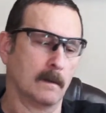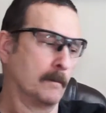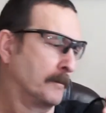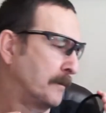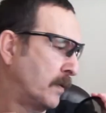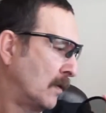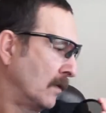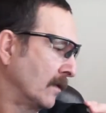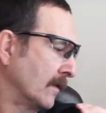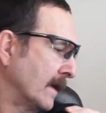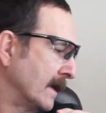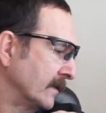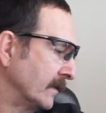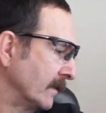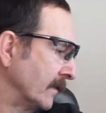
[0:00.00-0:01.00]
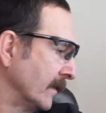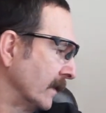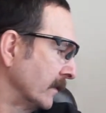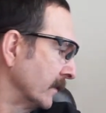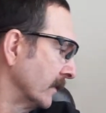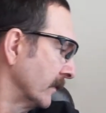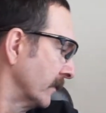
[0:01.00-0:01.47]
Polarizing
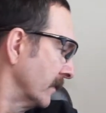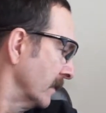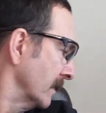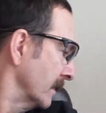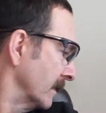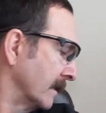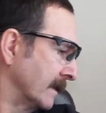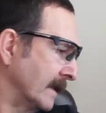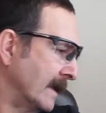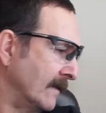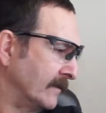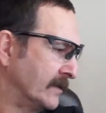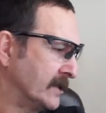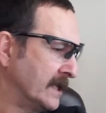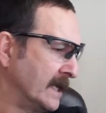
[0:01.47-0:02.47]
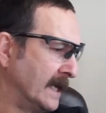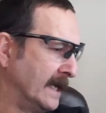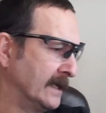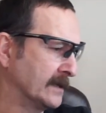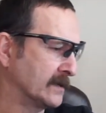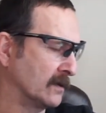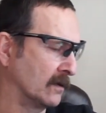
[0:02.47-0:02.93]
filters. They've
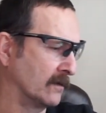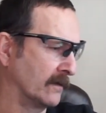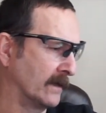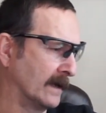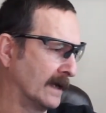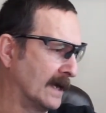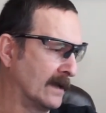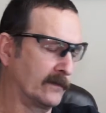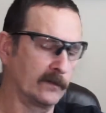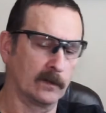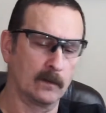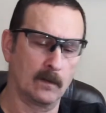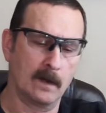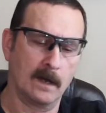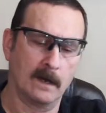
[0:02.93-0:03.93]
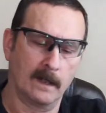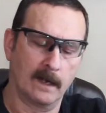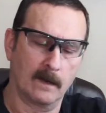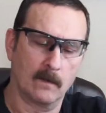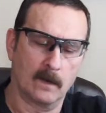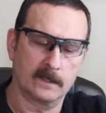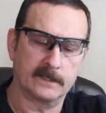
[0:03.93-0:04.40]
changed over the last little while, and
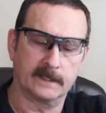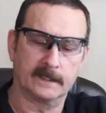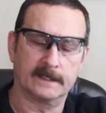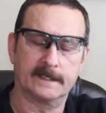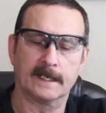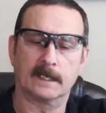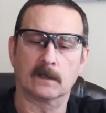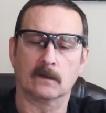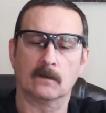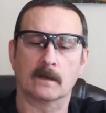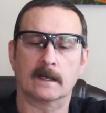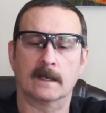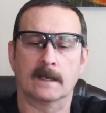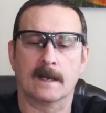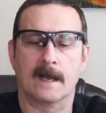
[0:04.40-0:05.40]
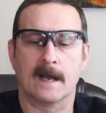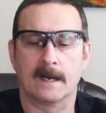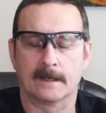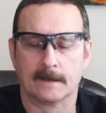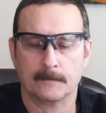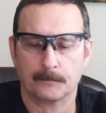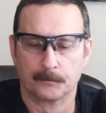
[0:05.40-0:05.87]
I want you to take a look
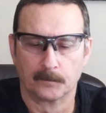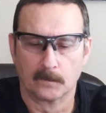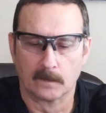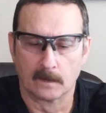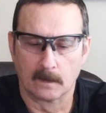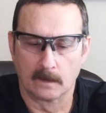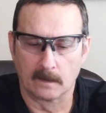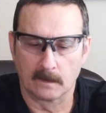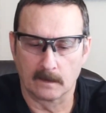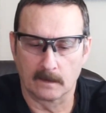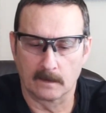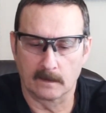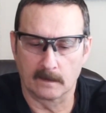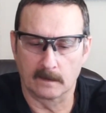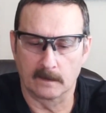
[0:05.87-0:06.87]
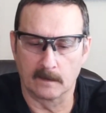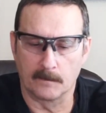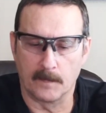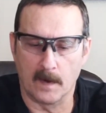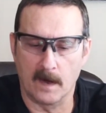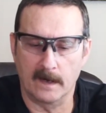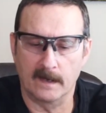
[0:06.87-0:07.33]
at the
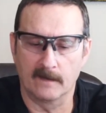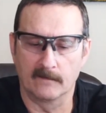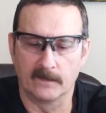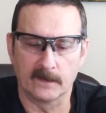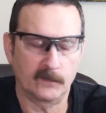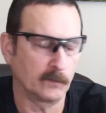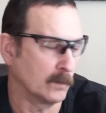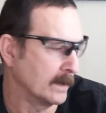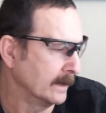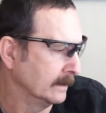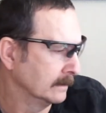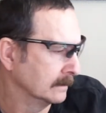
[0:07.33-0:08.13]
body of this one